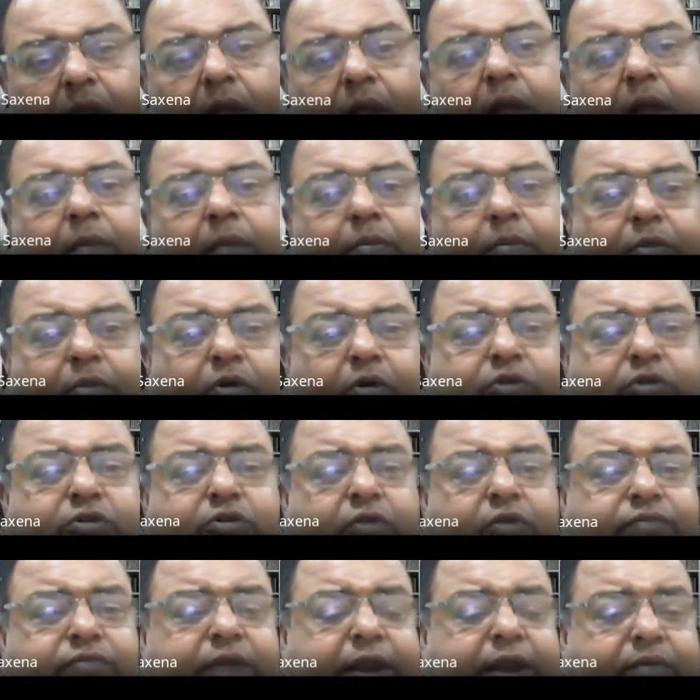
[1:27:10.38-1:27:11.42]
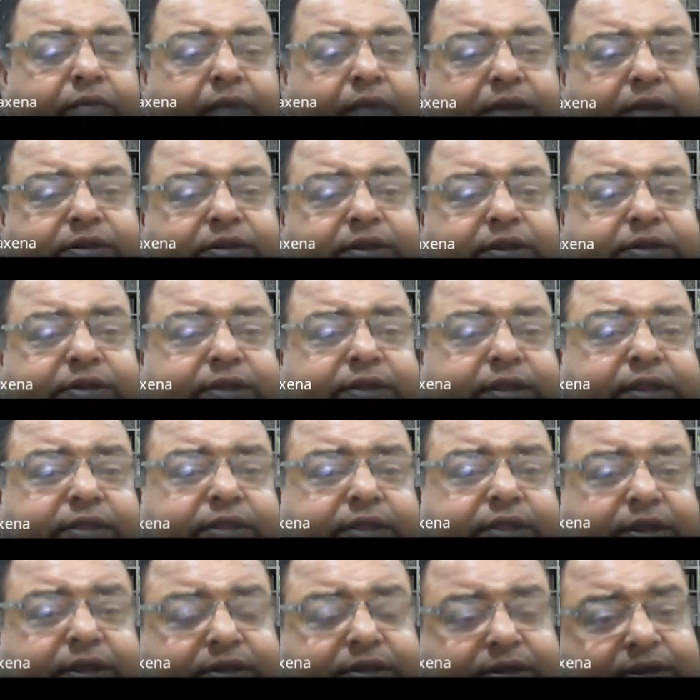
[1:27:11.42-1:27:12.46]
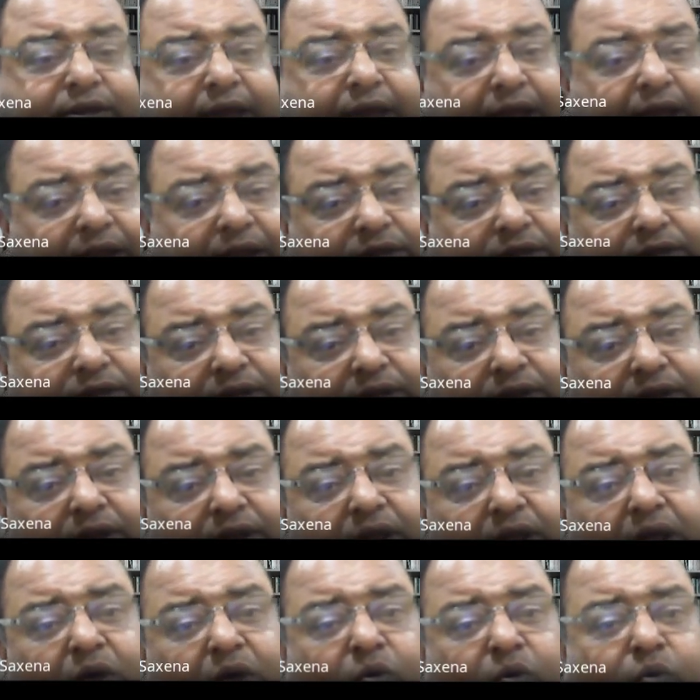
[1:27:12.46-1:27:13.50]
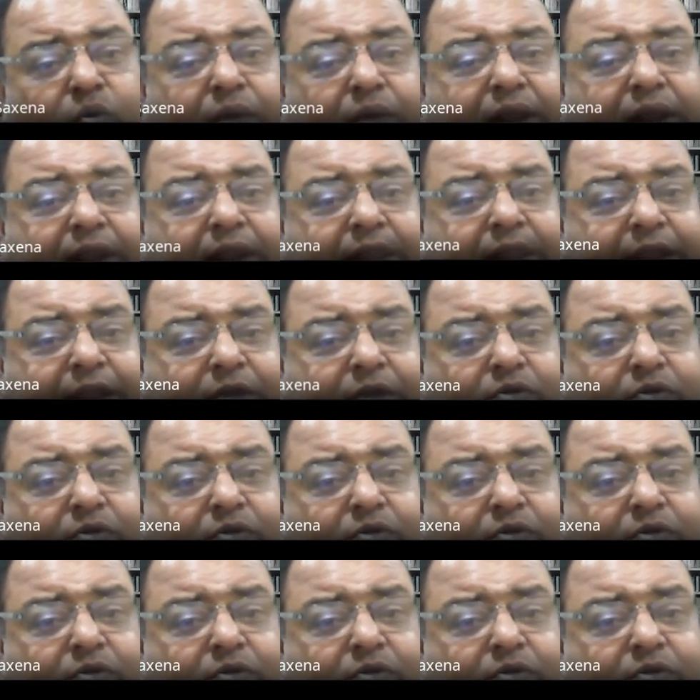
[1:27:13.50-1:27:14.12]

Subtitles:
Most of the advances in this direction will lead to